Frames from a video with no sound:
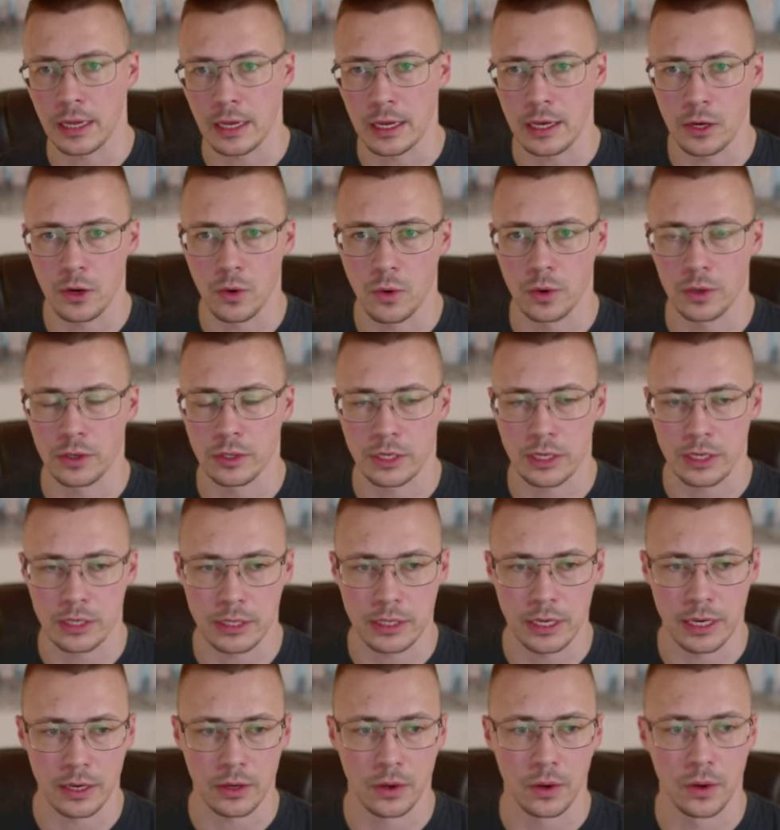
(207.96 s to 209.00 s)
Igor is a
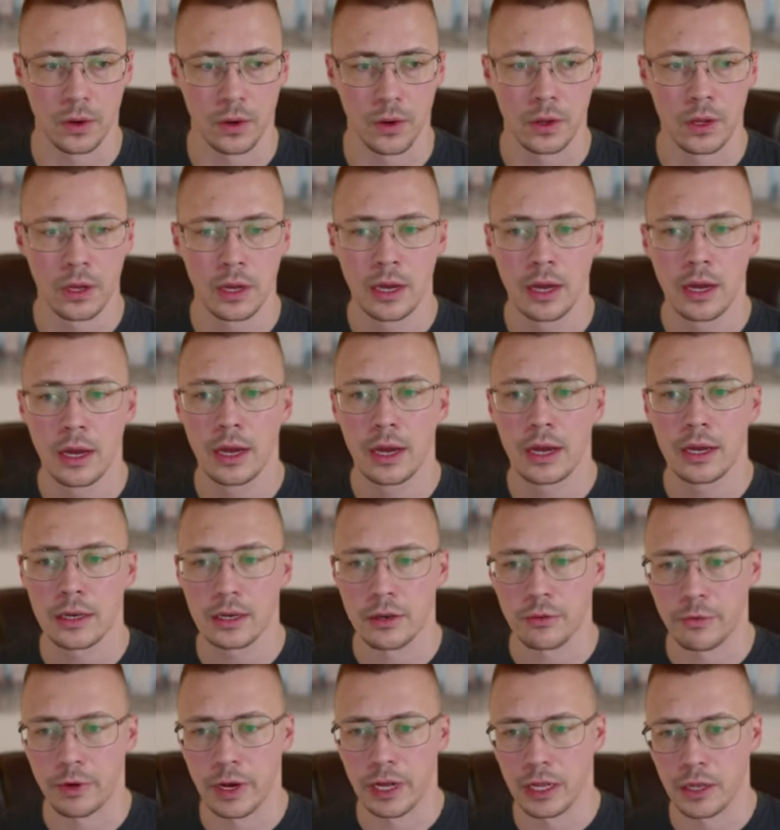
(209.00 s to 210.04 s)
single
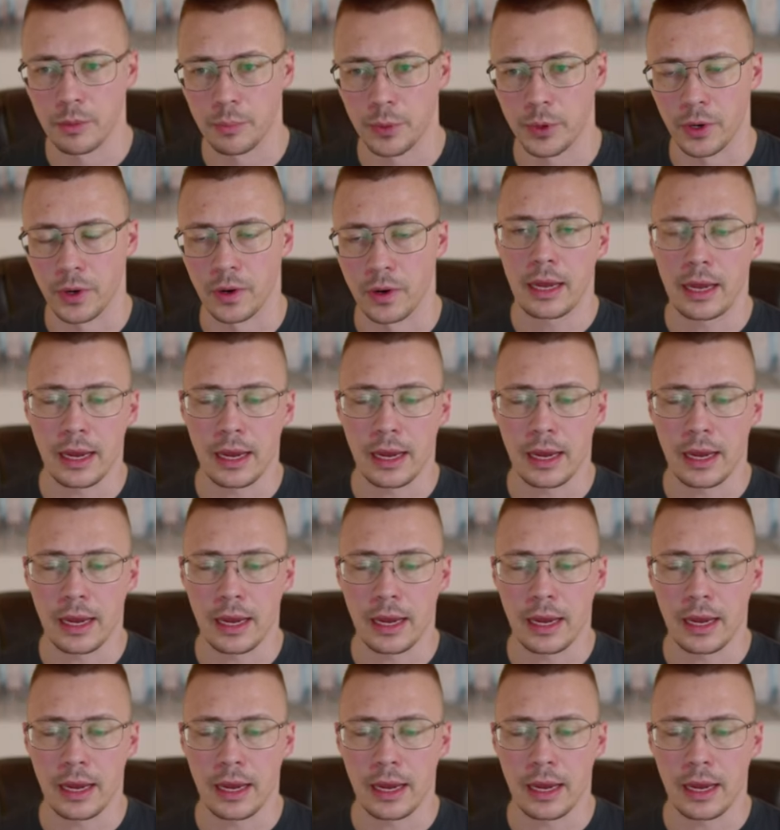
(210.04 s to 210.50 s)
developer.